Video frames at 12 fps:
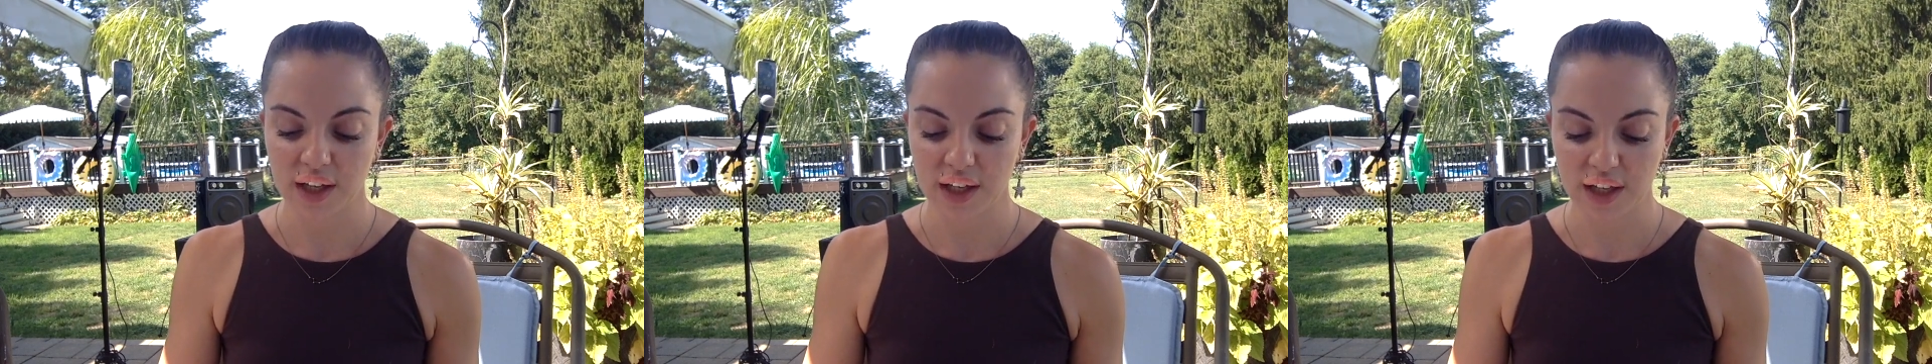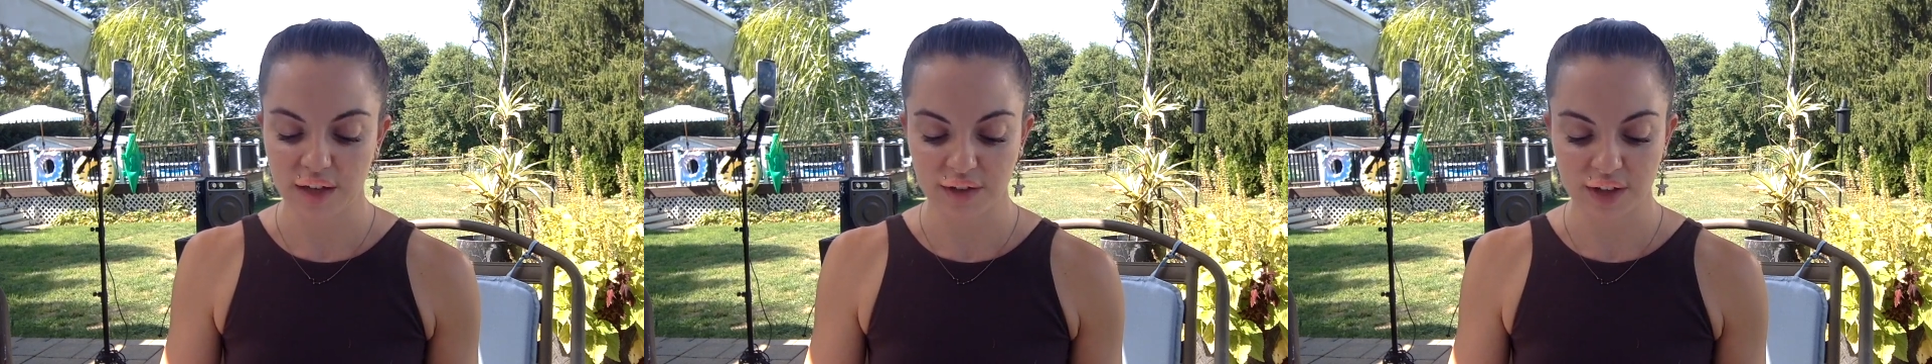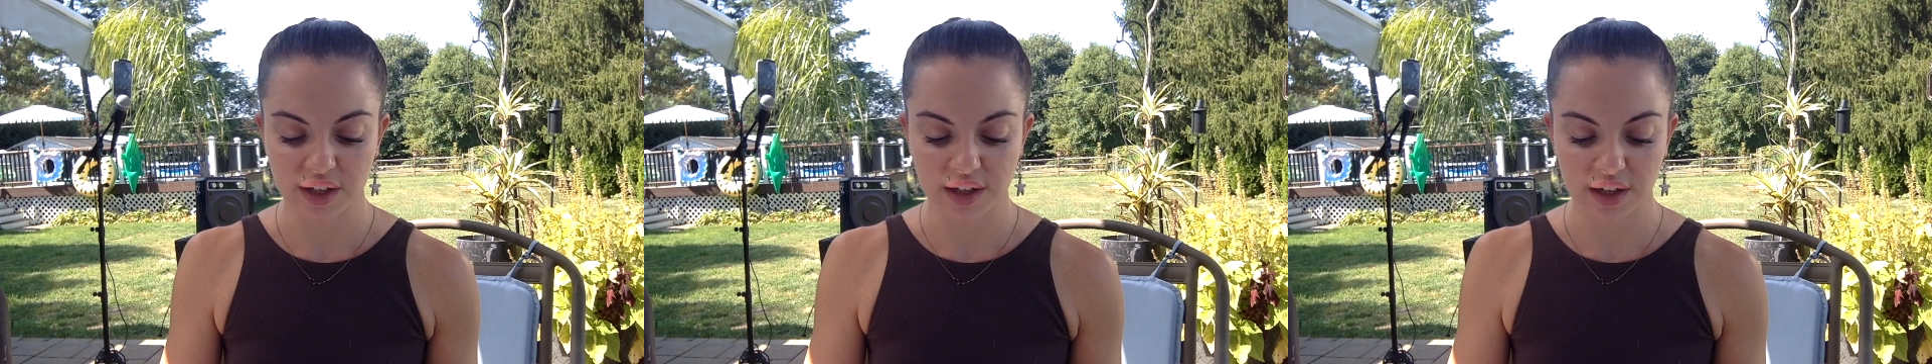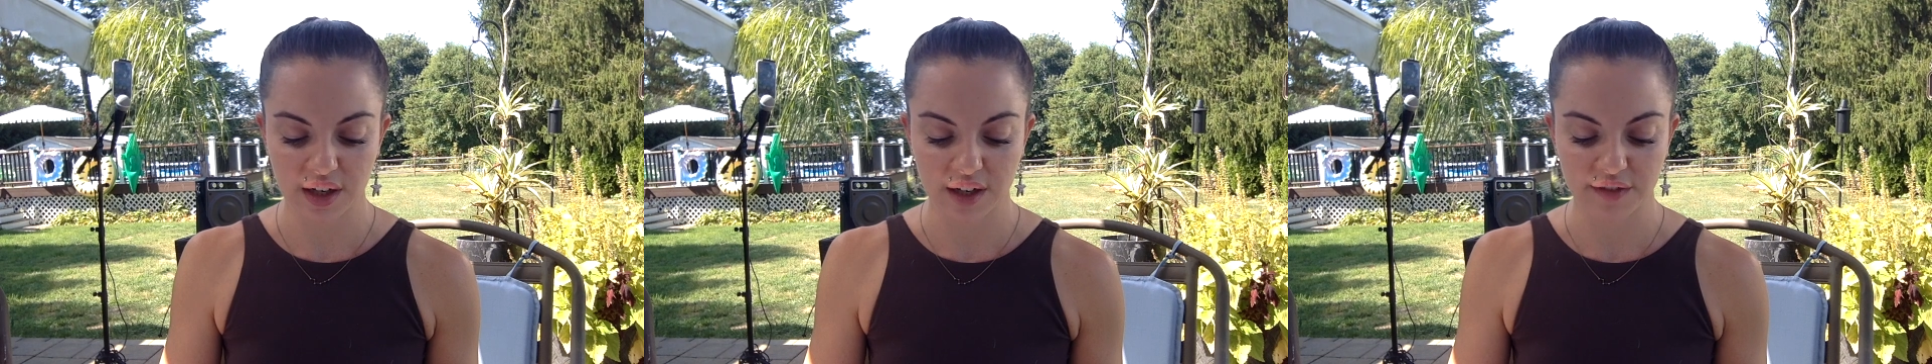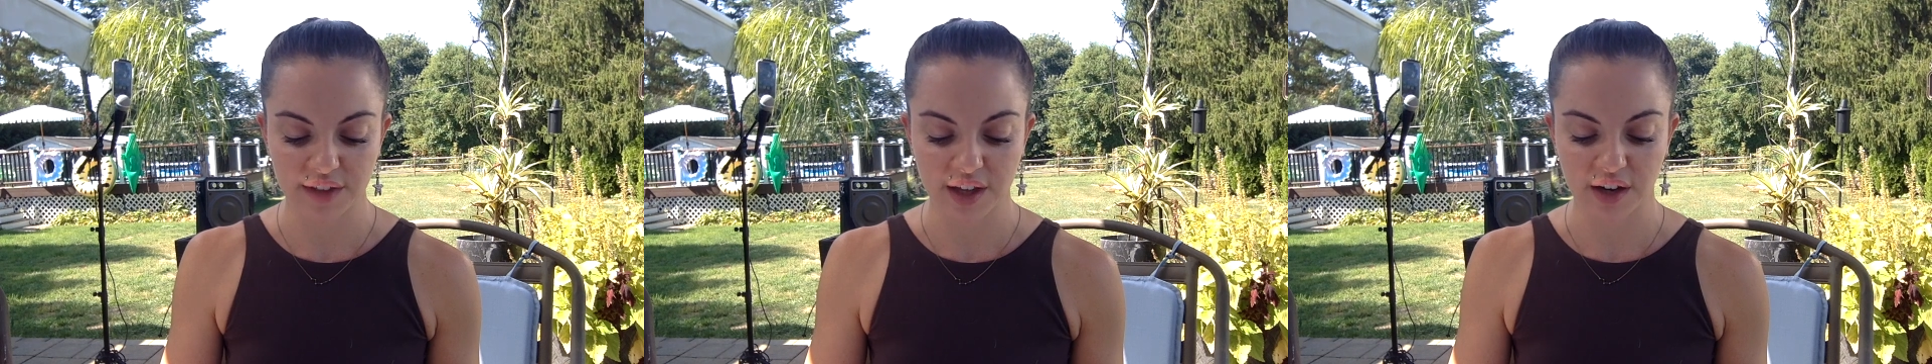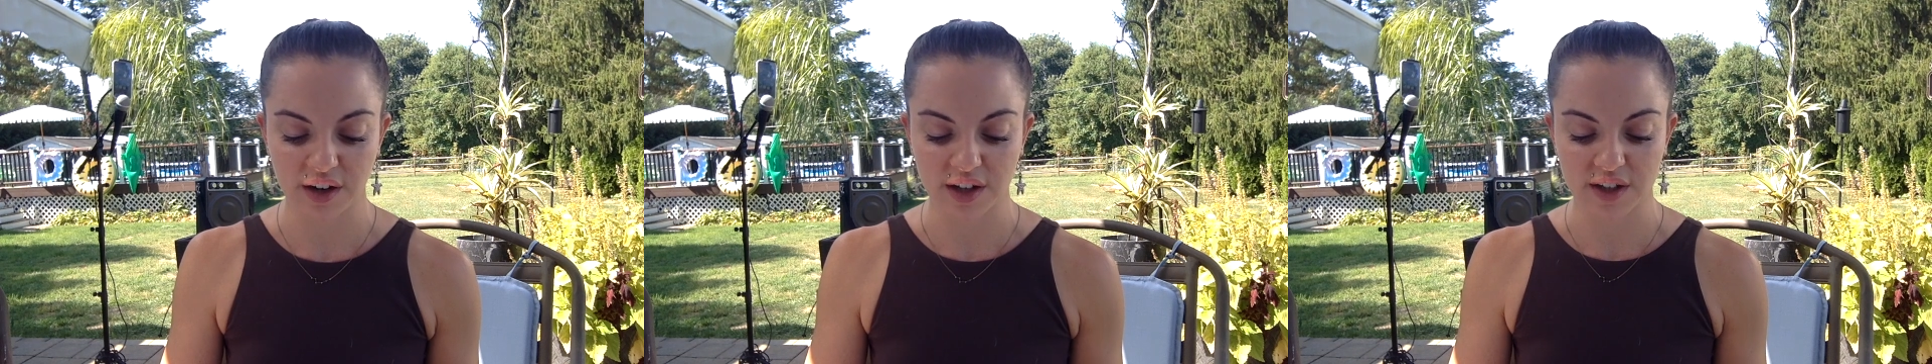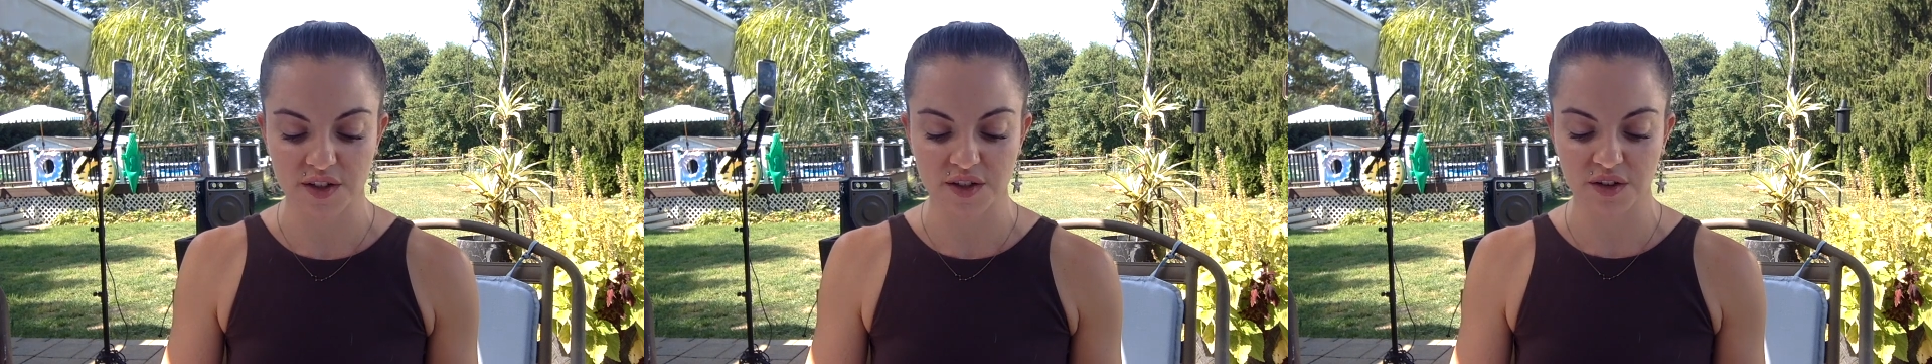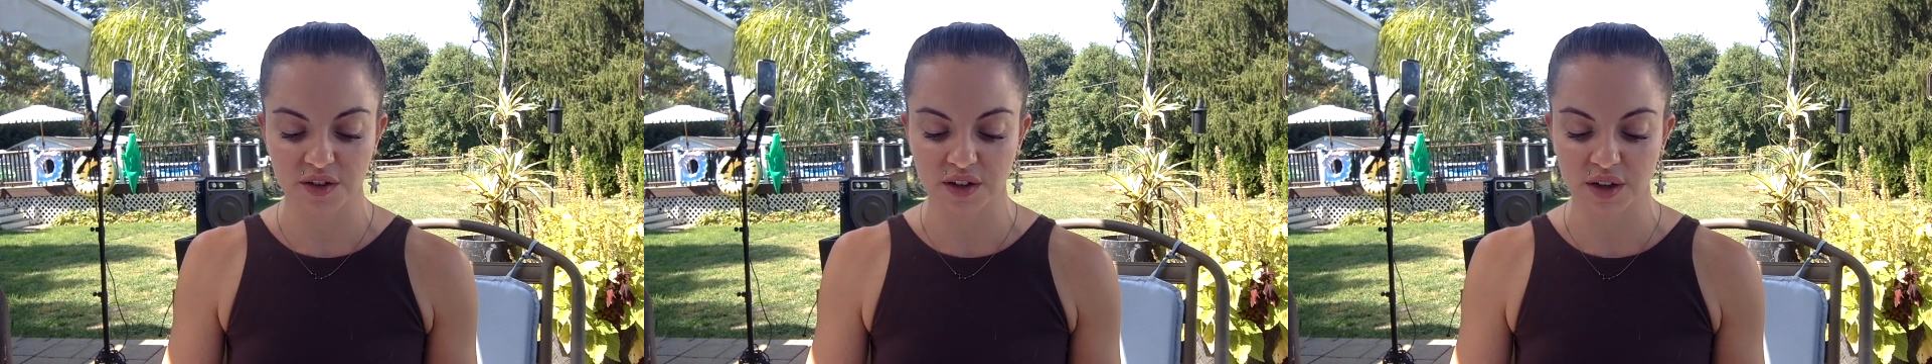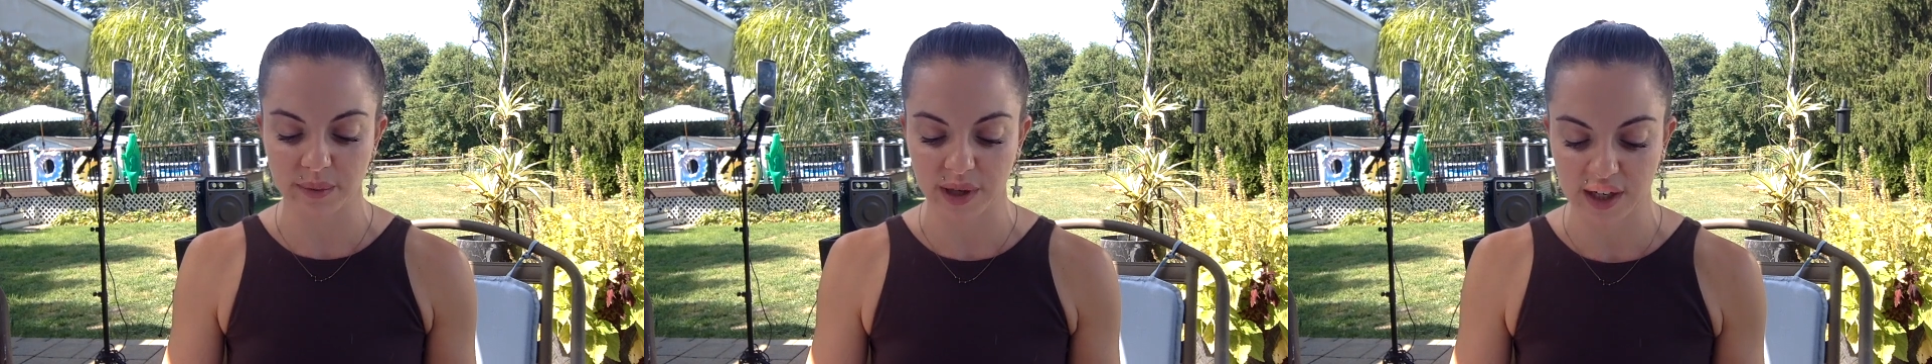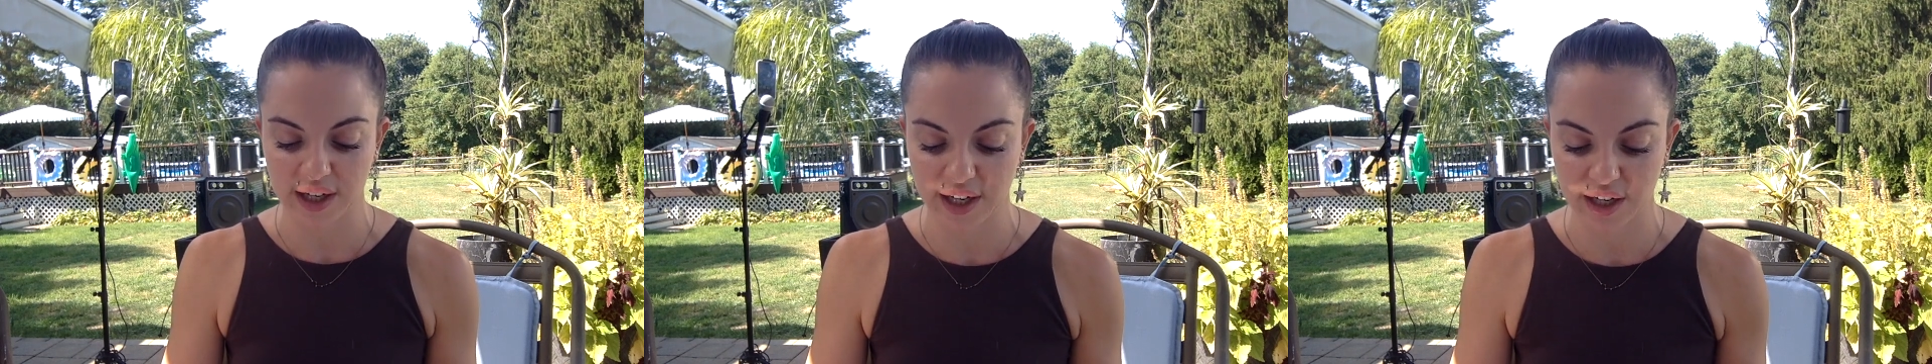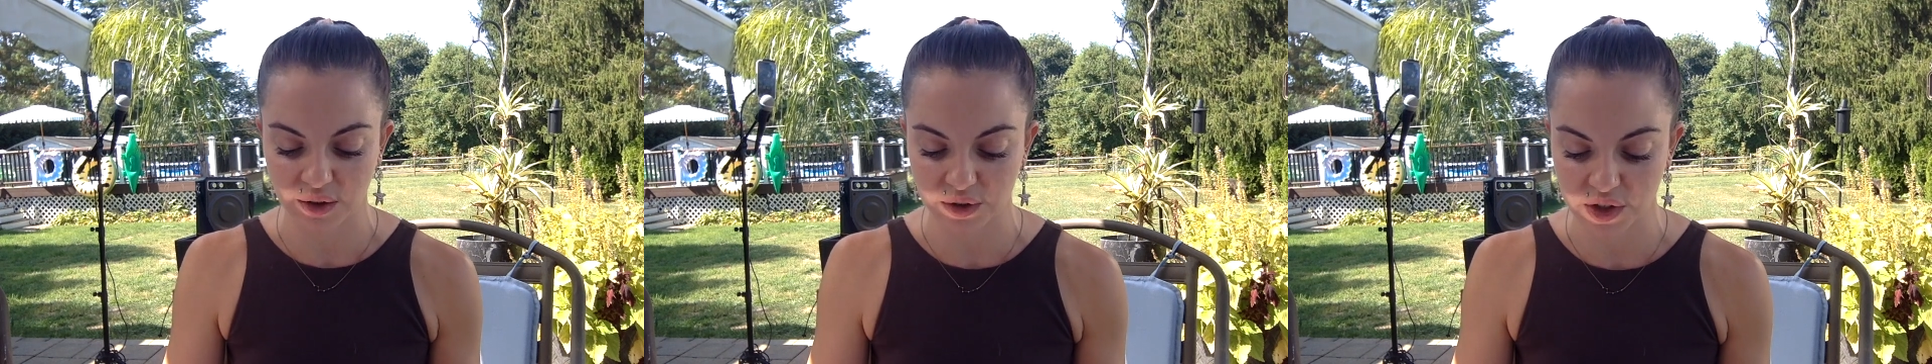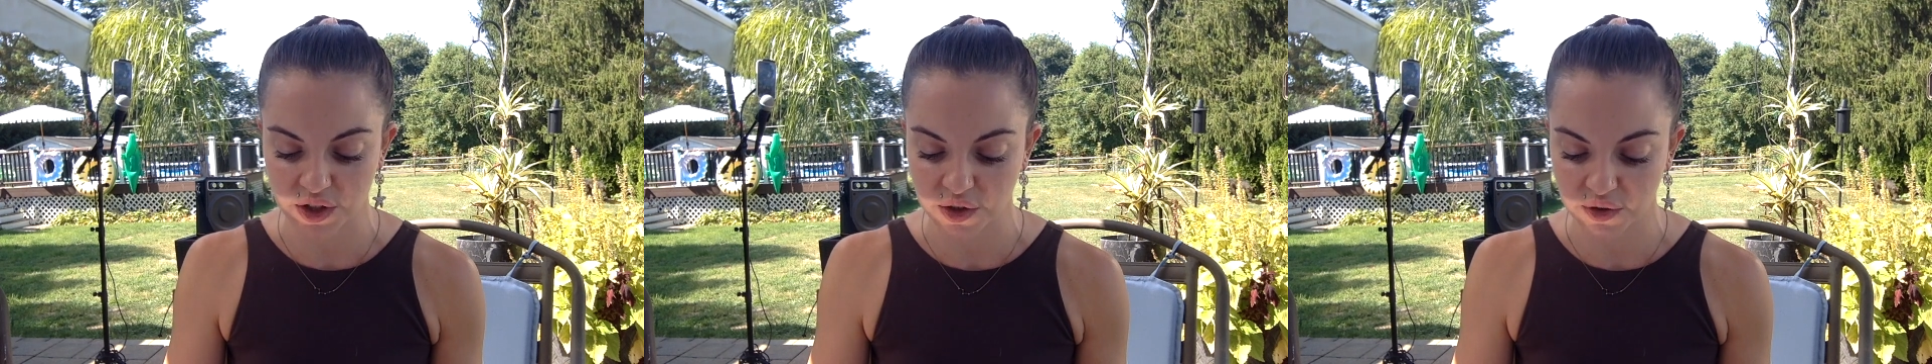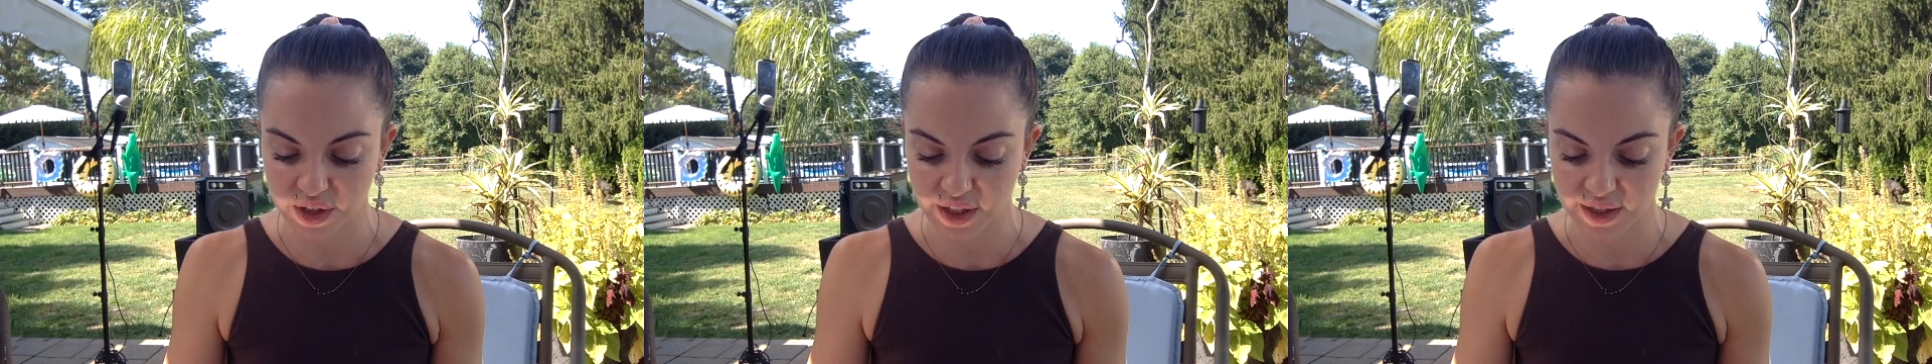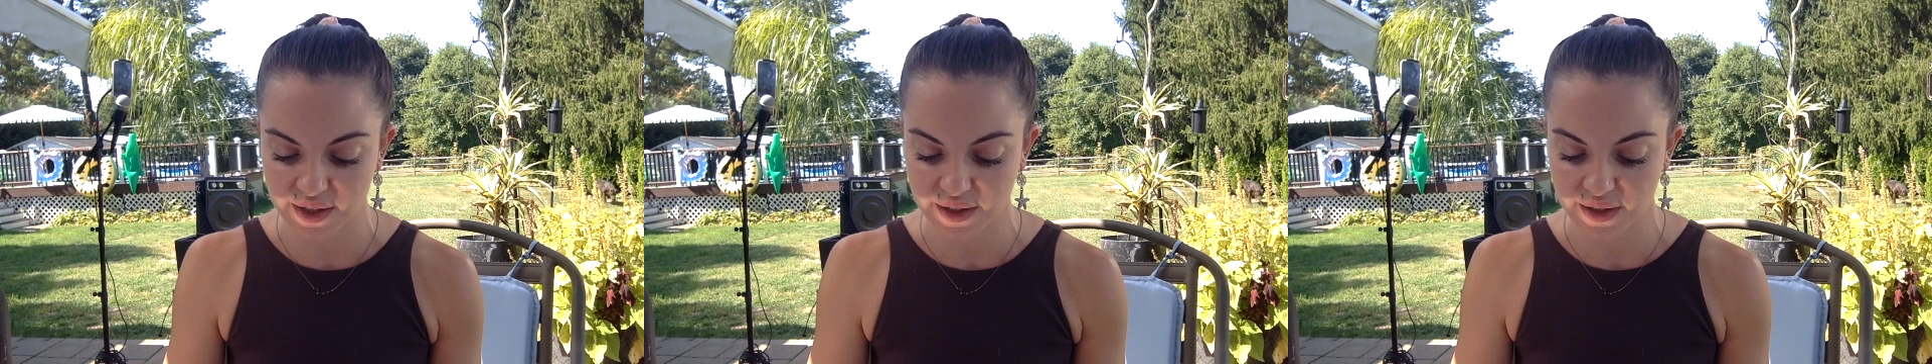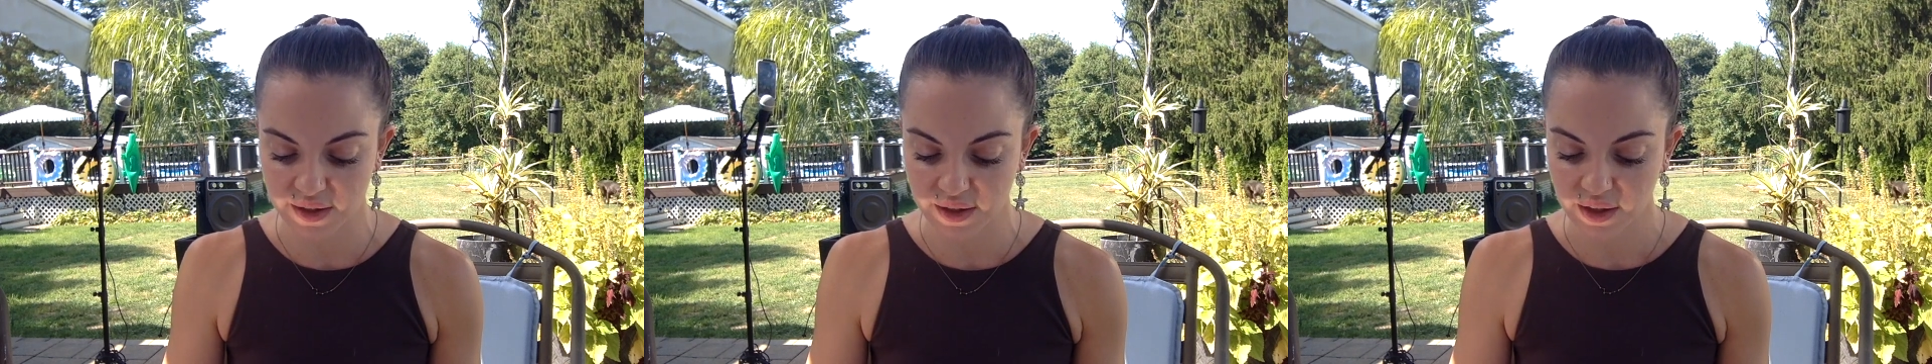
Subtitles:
even if they are uncertain about how to do this.